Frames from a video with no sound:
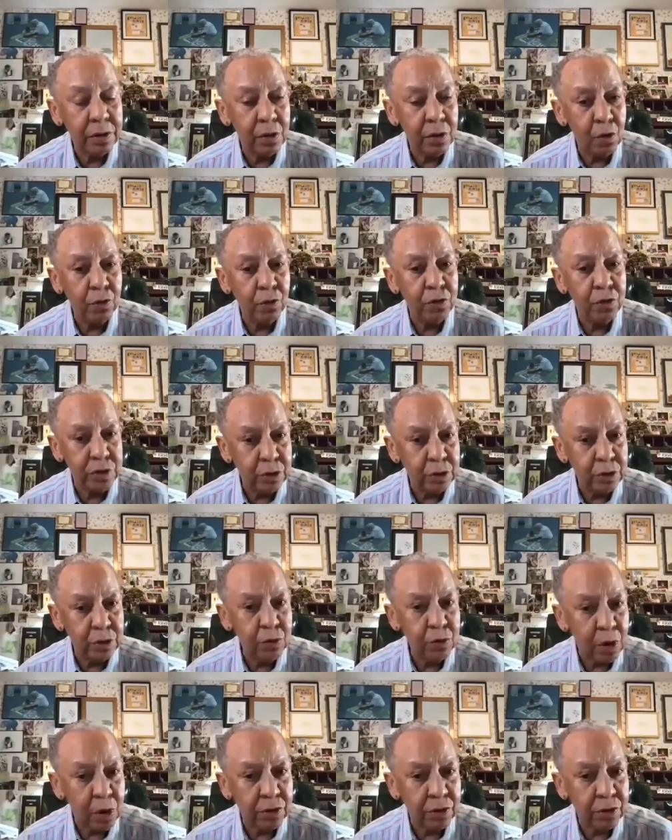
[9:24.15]

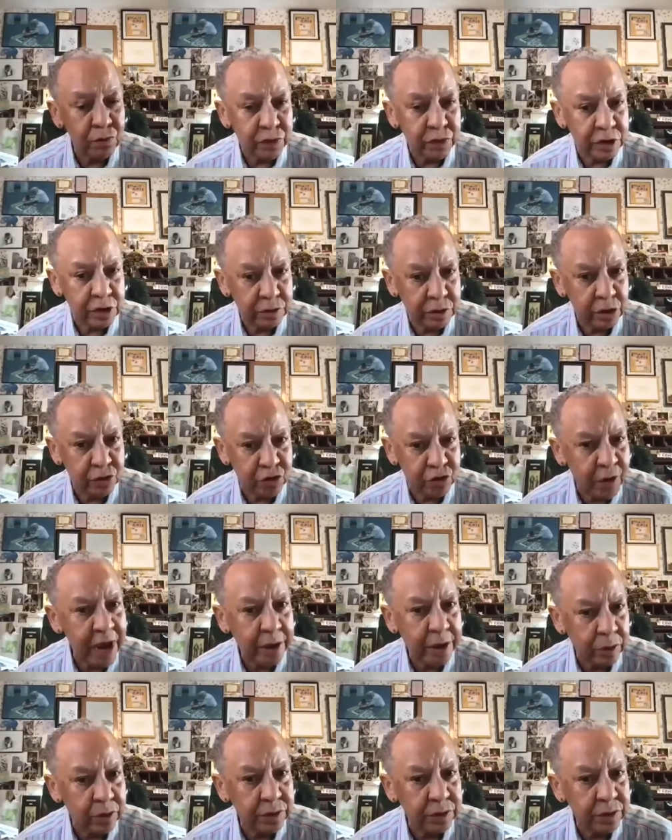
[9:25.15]
the
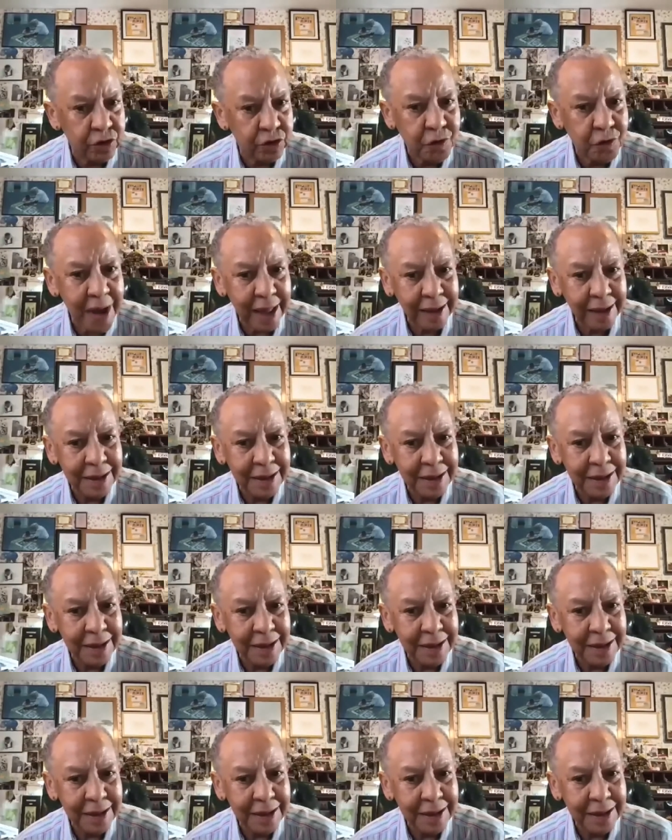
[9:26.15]
train on this track,